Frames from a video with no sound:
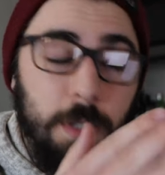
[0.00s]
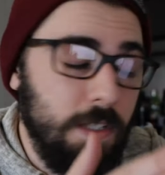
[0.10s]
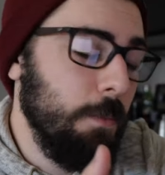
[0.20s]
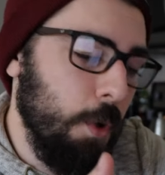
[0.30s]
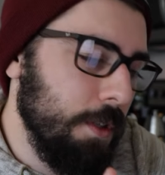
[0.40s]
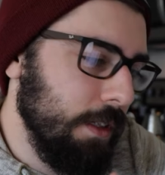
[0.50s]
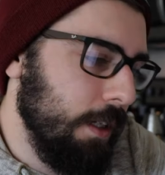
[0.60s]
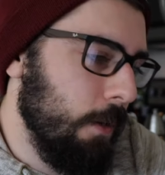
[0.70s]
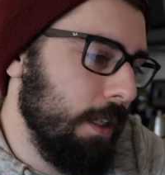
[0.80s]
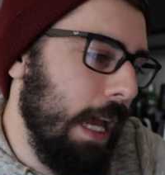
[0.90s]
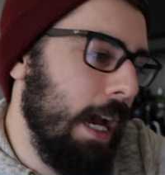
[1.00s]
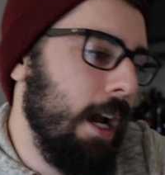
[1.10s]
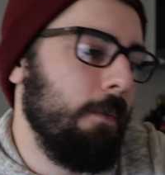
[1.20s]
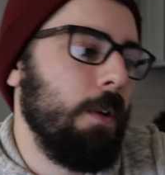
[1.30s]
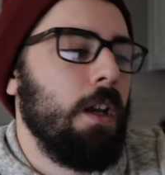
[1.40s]
but it's supposedly going to
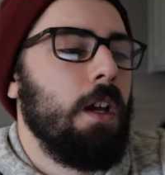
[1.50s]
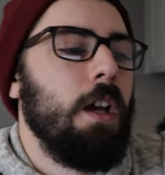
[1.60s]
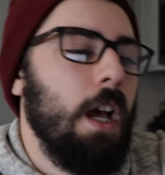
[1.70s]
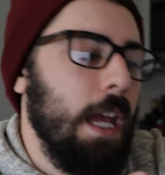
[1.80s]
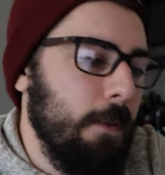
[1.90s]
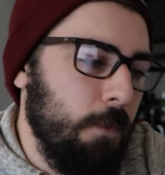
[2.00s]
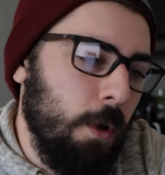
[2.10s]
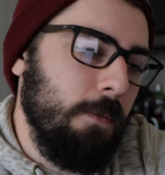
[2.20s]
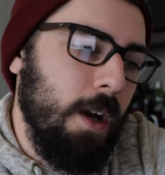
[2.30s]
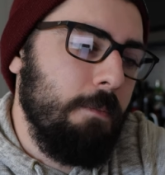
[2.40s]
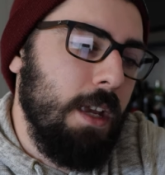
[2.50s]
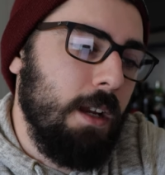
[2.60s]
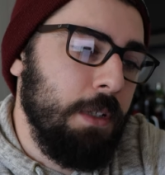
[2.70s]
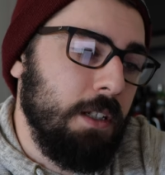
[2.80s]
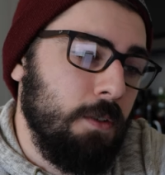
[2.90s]
have a 45
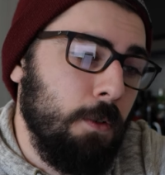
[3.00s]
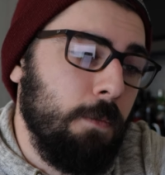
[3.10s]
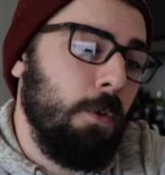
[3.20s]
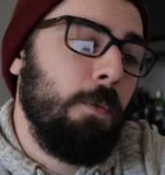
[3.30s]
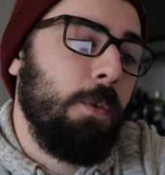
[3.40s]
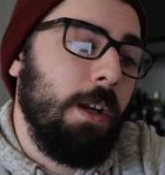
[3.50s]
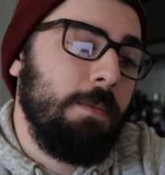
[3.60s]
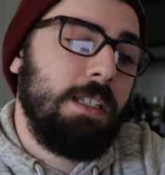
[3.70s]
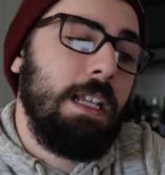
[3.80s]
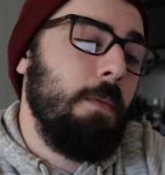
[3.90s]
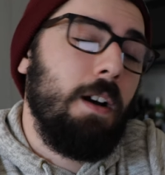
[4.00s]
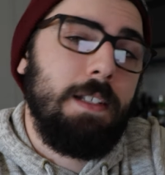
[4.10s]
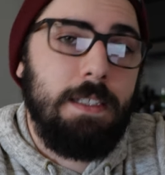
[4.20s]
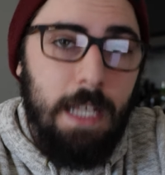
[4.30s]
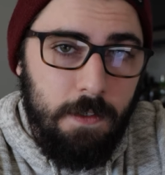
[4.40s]
megapixel full frame CMOS
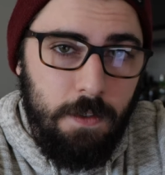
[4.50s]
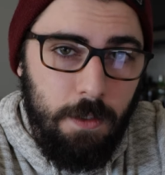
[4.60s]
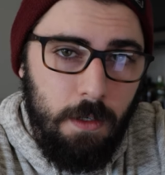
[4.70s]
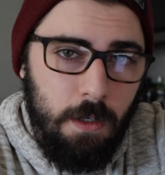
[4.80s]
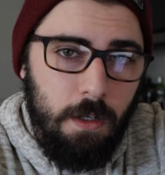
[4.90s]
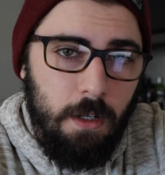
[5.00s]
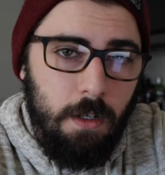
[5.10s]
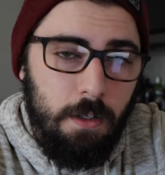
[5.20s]
sensor.